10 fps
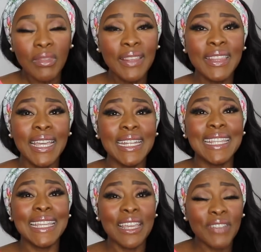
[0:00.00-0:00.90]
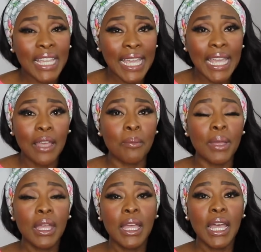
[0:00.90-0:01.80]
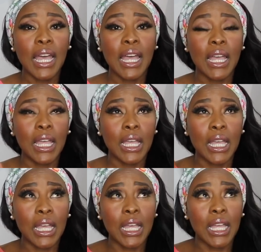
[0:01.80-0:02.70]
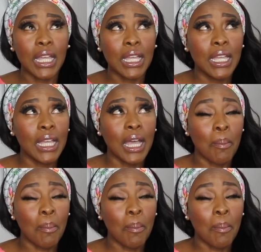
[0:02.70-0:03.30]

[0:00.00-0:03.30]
than giving him a